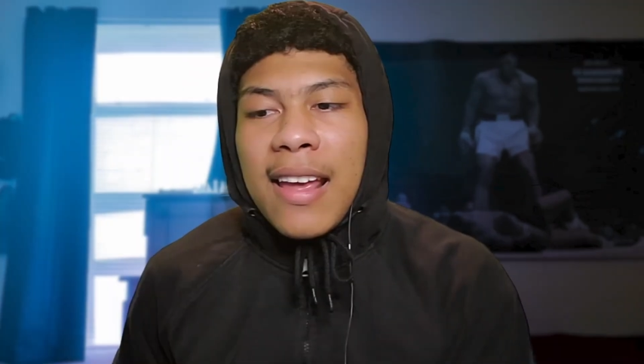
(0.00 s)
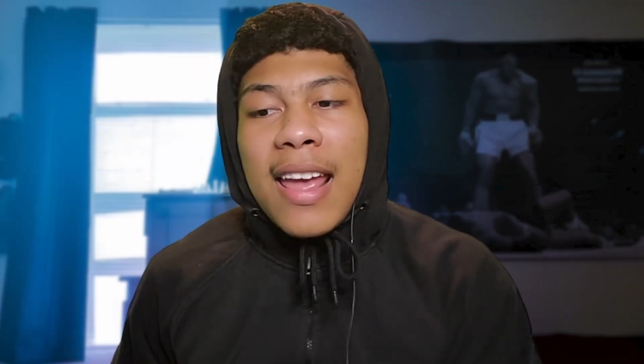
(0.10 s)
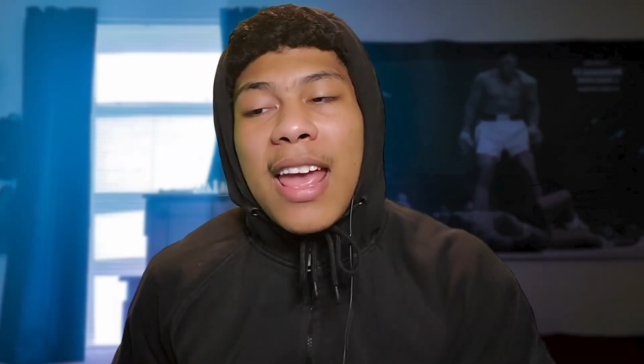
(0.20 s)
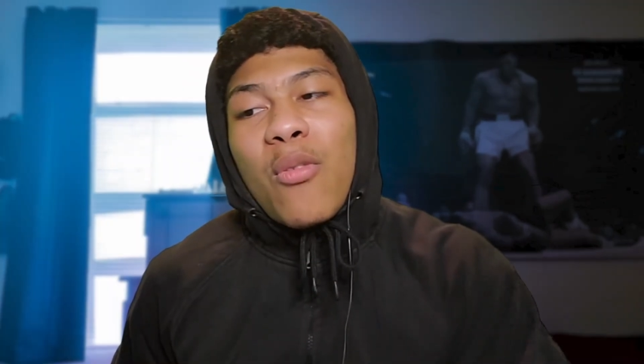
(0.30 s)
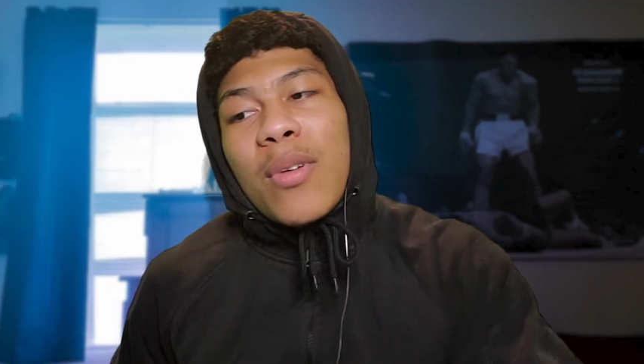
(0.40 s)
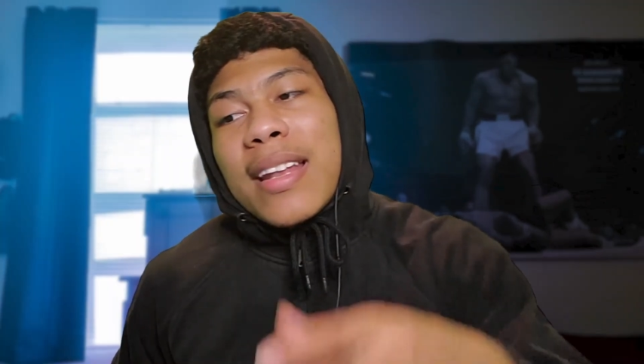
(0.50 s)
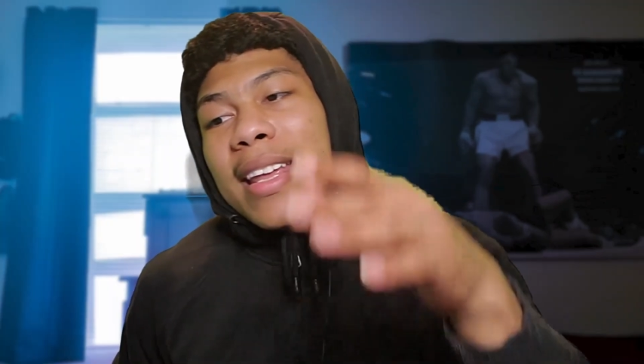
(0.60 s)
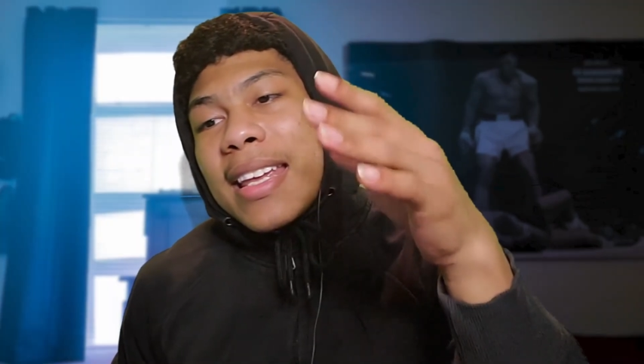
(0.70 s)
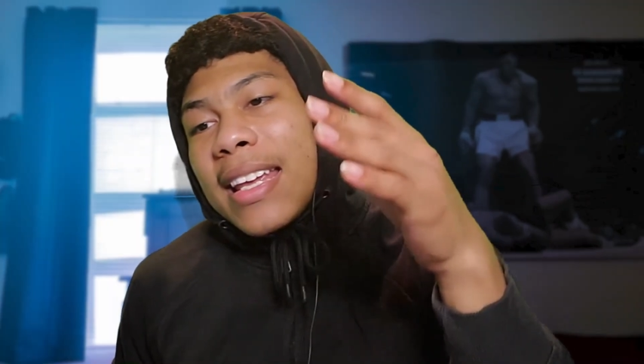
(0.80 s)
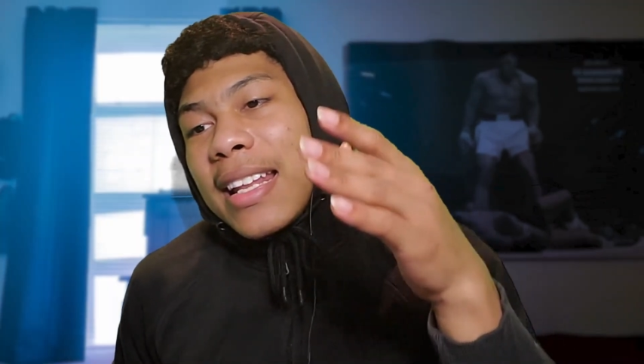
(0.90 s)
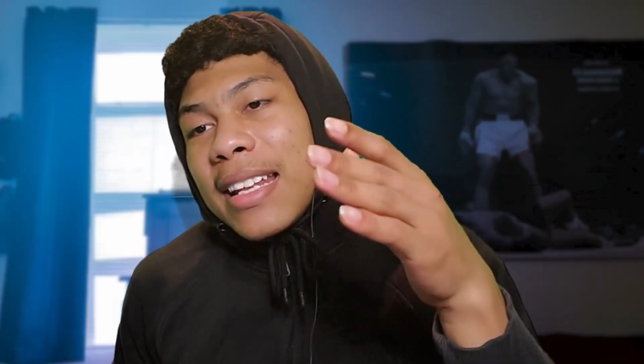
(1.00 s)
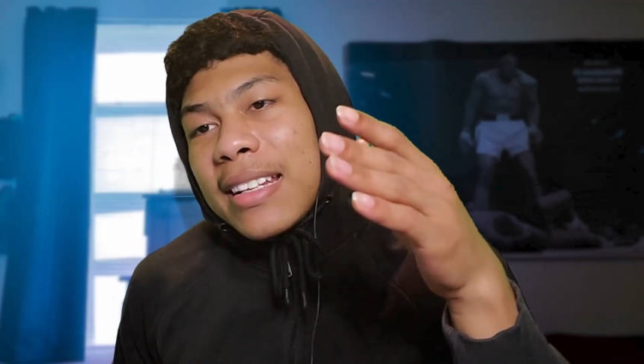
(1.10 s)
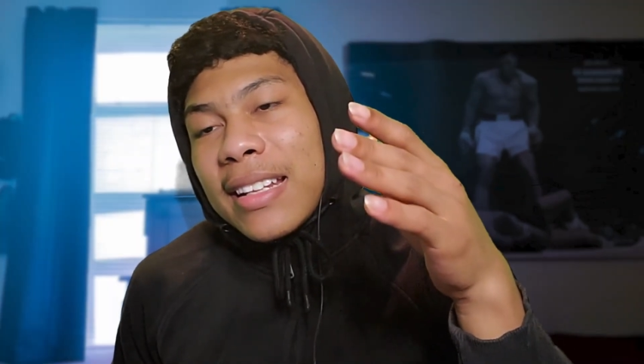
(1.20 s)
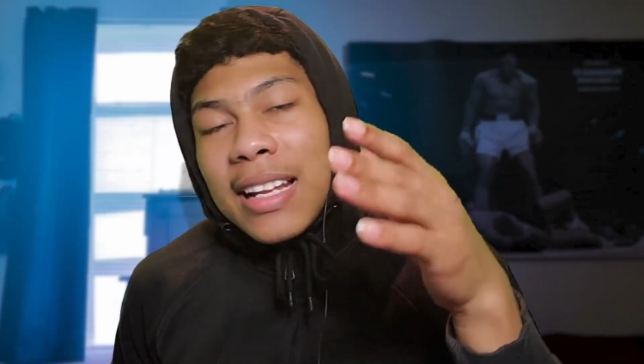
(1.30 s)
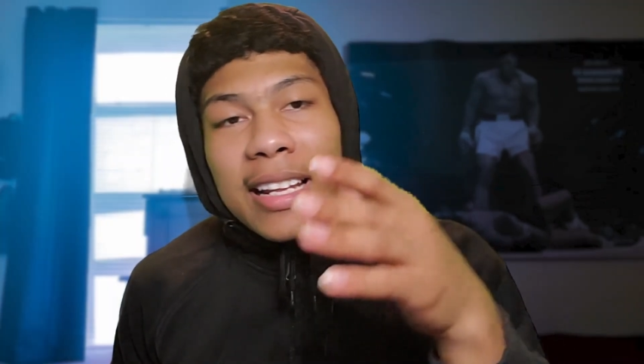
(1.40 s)
and when they get in
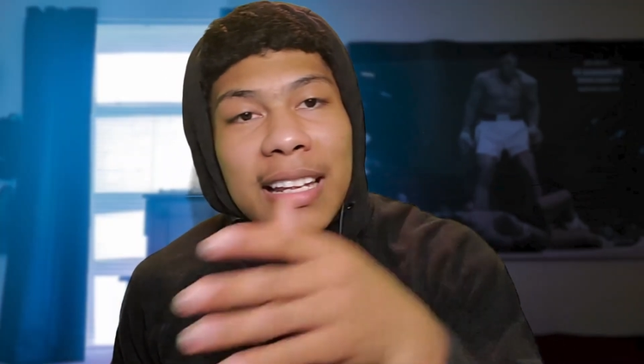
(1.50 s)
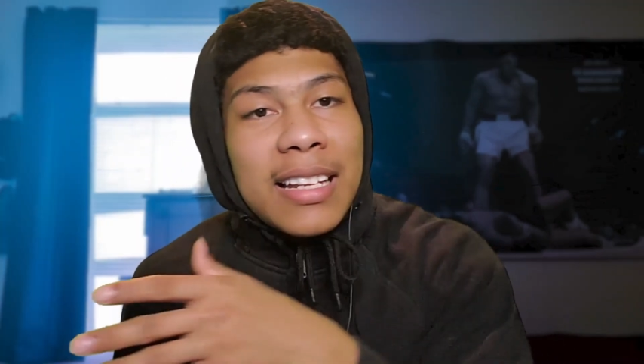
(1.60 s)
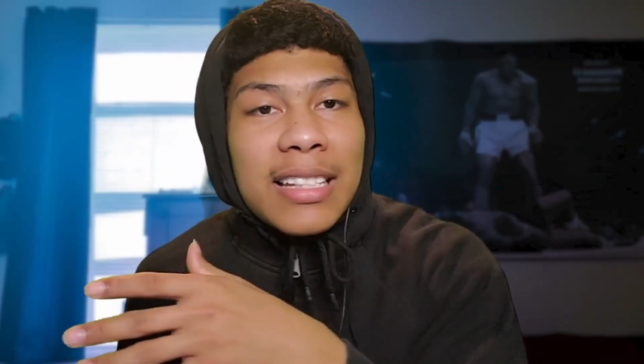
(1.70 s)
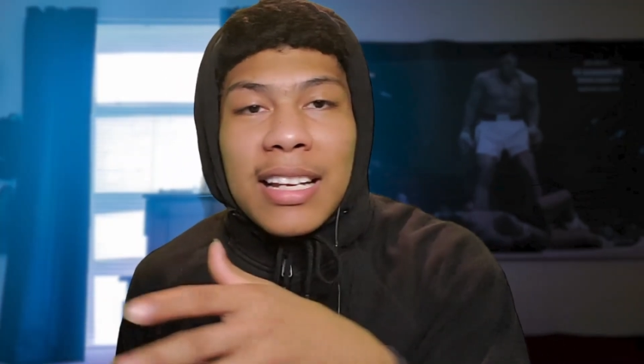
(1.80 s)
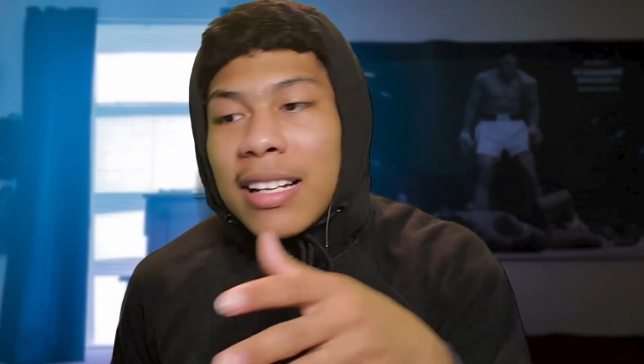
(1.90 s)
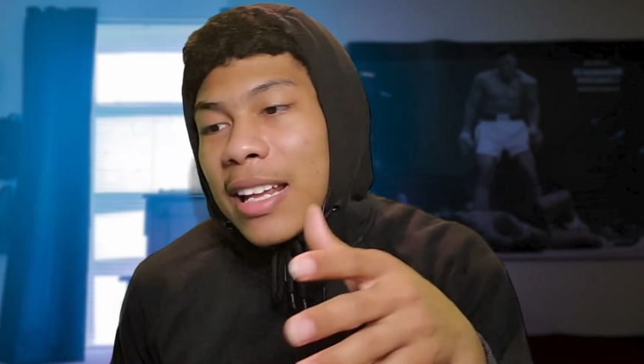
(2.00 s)
the like inside the